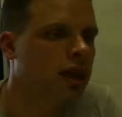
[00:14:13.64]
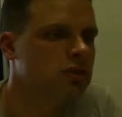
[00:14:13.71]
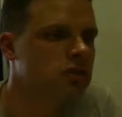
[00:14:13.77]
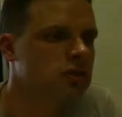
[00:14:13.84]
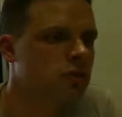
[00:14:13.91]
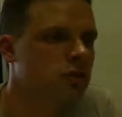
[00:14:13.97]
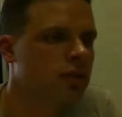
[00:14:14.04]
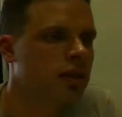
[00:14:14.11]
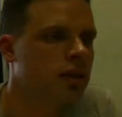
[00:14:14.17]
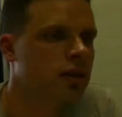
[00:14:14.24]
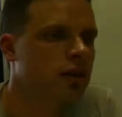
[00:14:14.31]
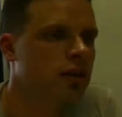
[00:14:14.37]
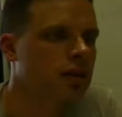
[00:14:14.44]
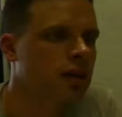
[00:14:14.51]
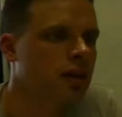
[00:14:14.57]
is doing
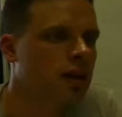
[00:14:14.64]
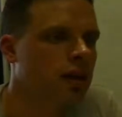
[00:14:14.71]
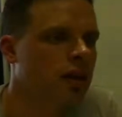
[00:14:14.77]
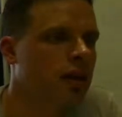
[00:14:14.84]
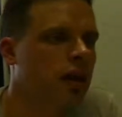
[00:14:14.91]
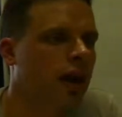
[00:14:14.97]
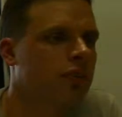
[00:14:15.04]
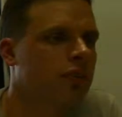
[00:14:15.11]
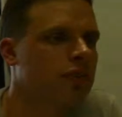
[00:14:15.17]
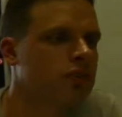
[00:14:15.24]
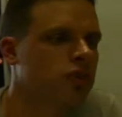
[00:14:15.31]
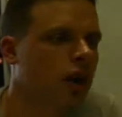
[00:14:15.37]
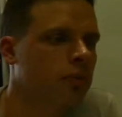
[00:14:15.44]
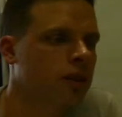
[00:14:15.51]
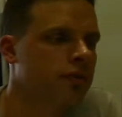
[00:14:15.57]
at the
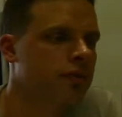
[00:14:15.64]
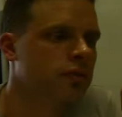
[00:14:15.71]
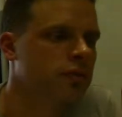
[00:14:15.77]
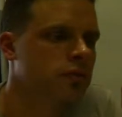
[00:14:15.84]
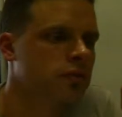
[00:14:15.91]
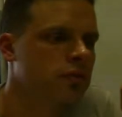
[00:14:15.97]
type level.